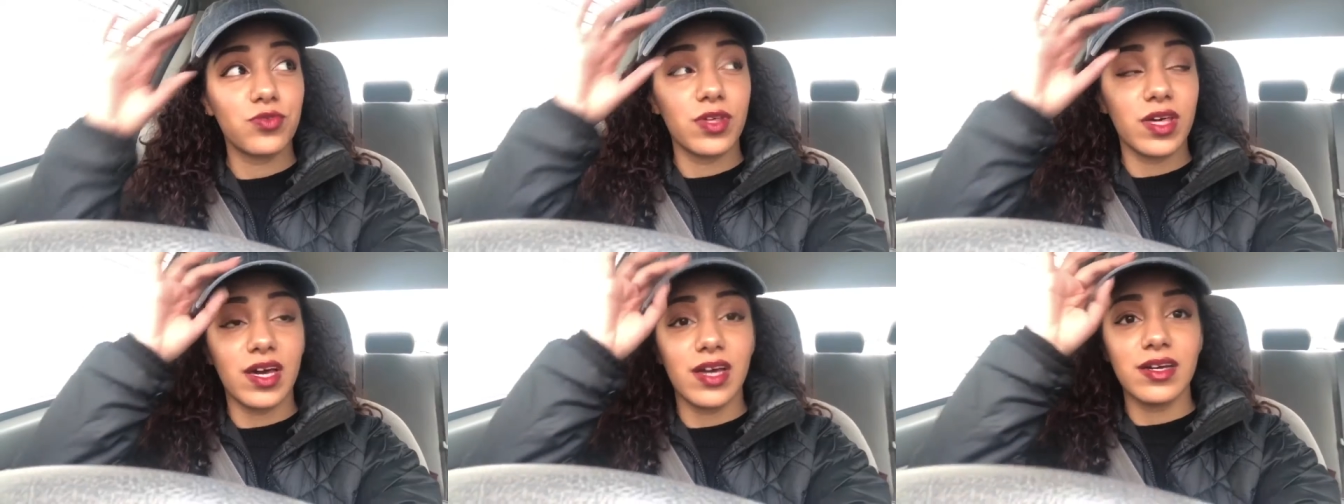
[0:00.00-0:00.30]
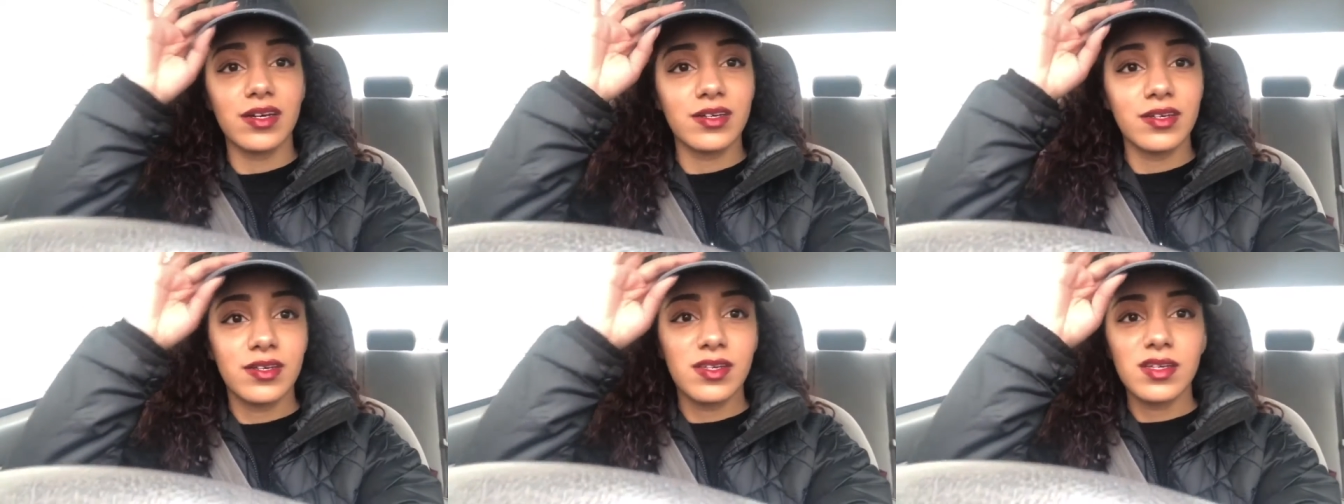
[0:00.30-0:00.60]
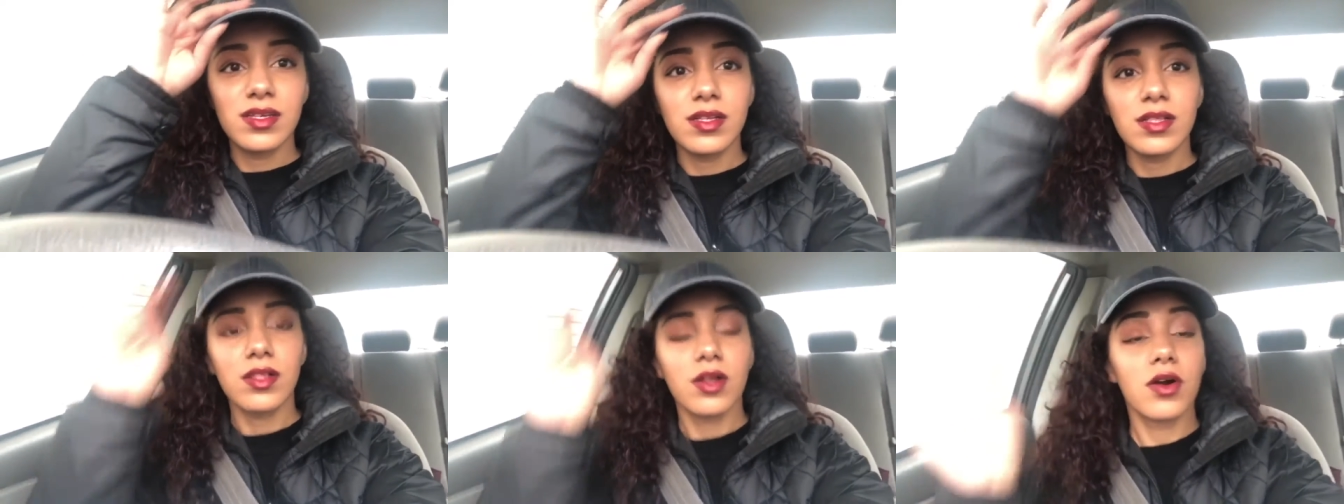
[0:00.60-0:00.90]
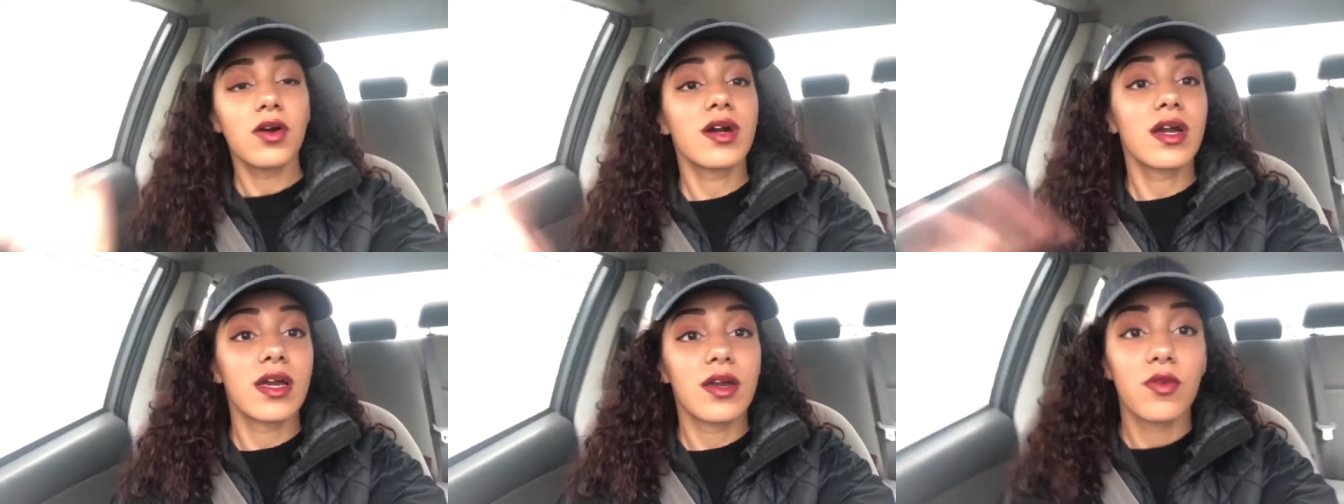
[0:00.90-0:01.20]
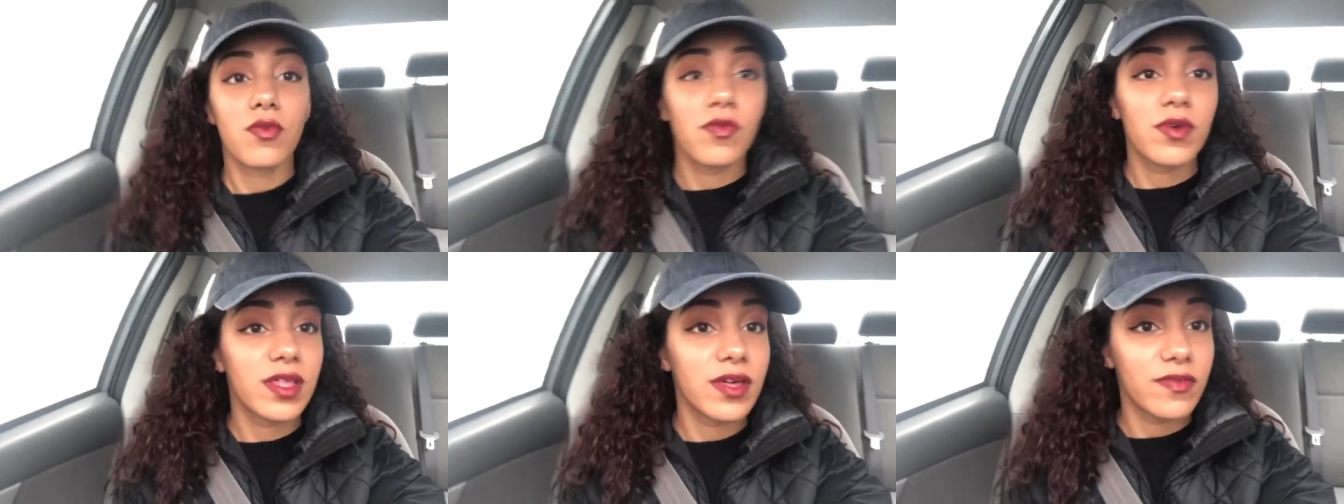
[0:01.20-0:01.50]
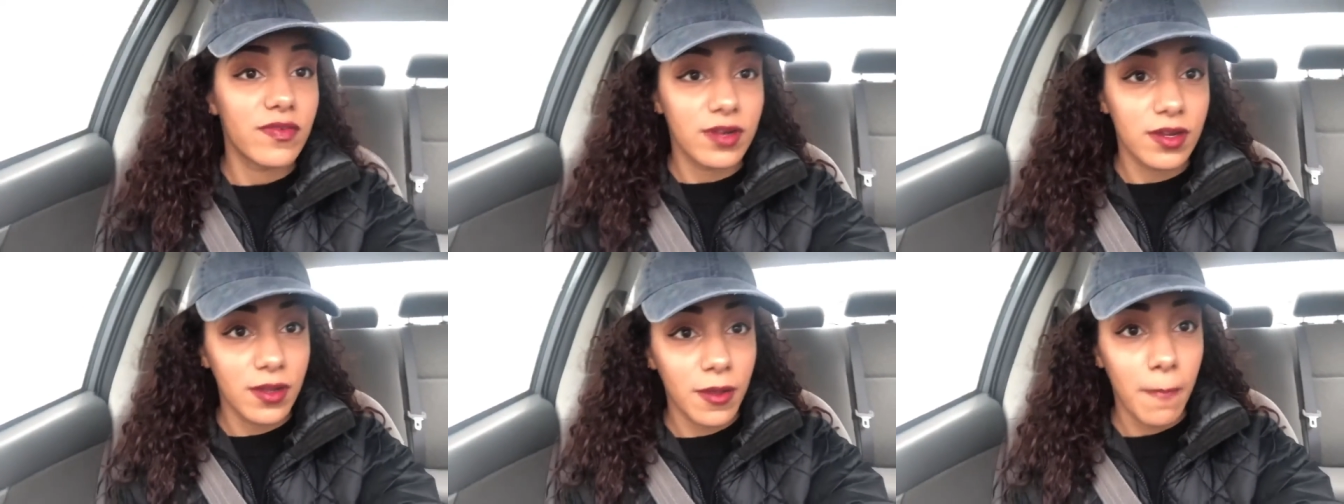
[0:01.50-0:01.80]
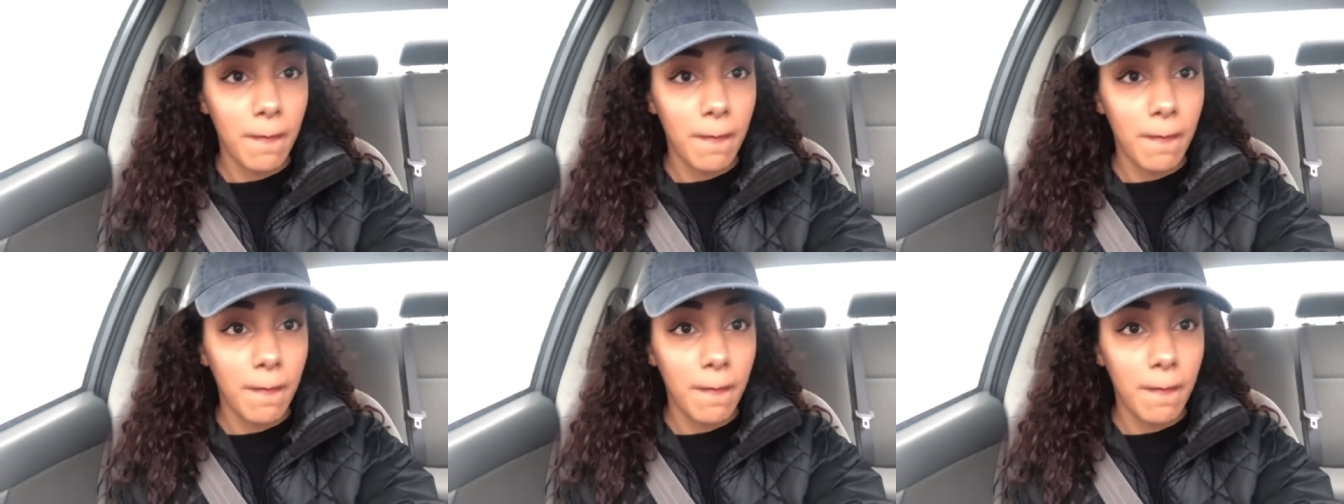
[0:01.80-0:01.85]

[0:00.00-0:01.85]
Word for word: to do that. Okay, whatever.